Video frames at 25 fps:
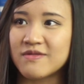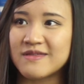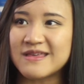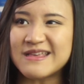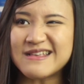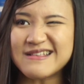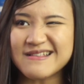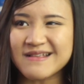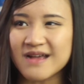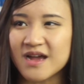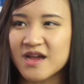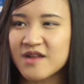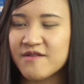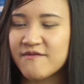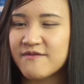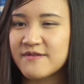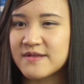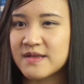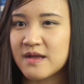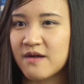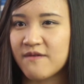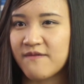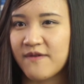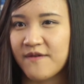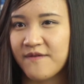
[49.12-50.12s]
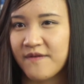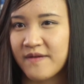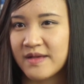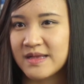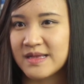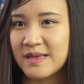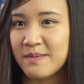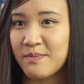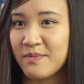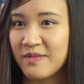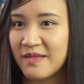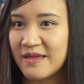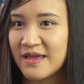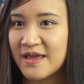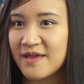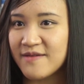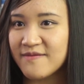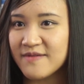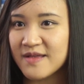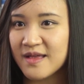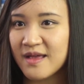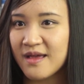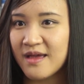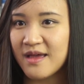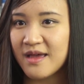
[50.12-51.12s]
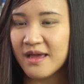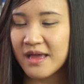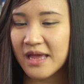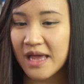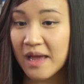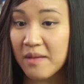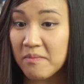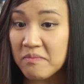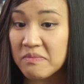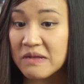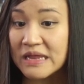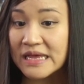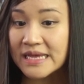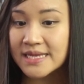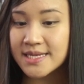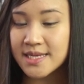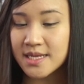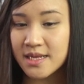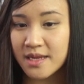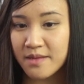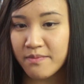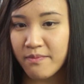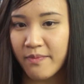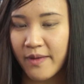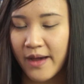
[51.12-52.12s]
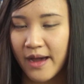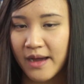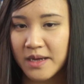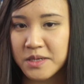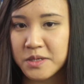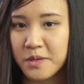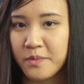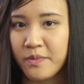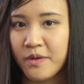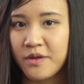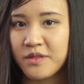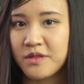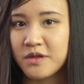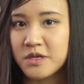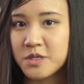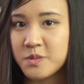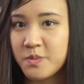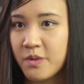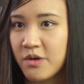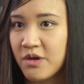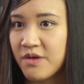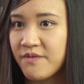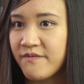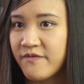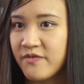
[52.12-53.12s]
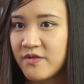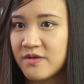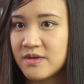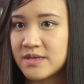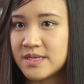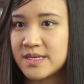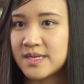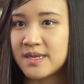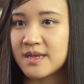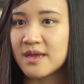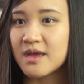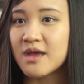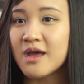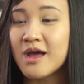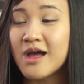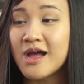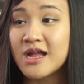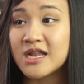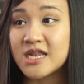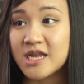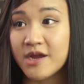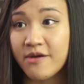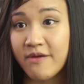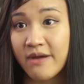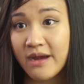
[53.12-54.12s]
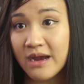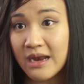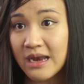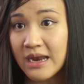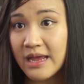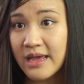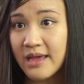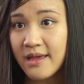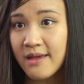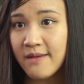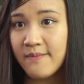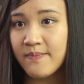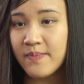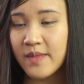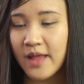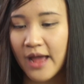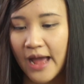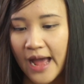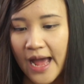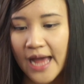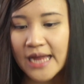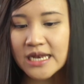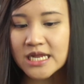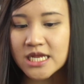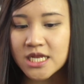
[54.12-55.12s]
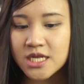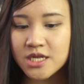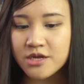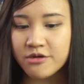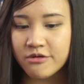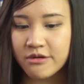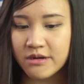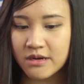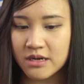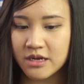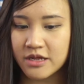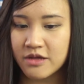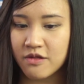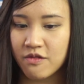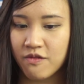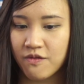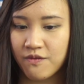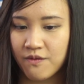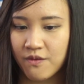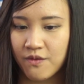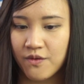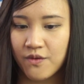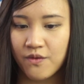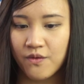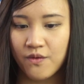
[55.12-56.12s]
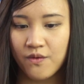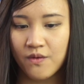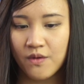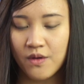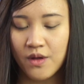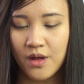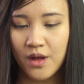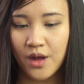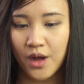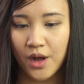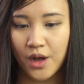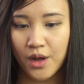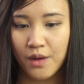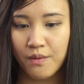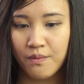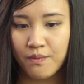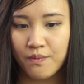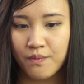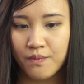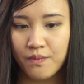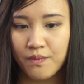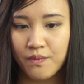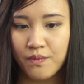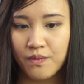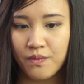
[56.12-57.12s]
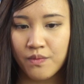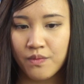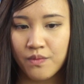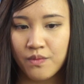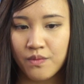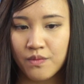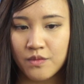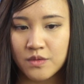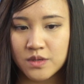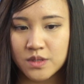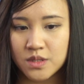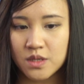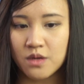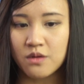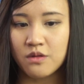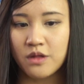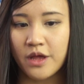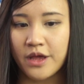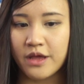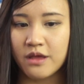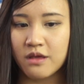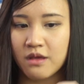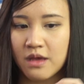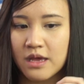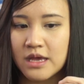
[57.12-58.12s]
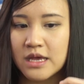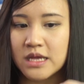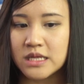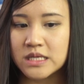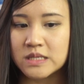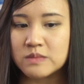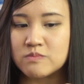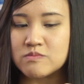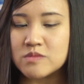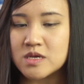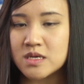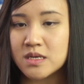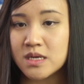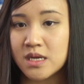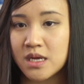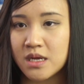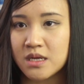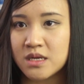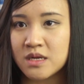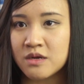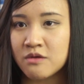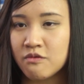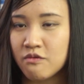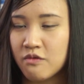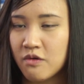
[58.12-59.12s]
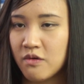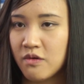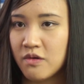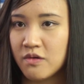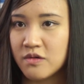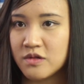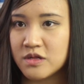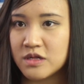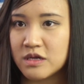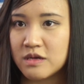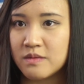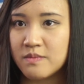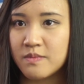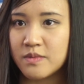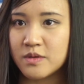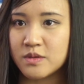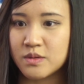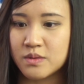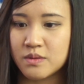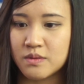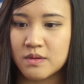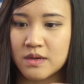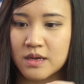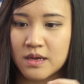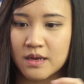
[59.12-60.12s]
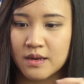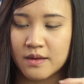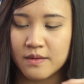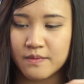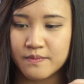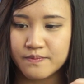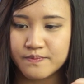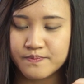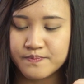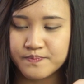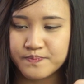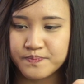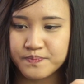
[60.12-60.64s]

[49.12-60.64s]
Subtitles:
these kind of self-efficacy beliefs can place an impact upon their spoken fluency directly and indirectly through, so like its mediating role in between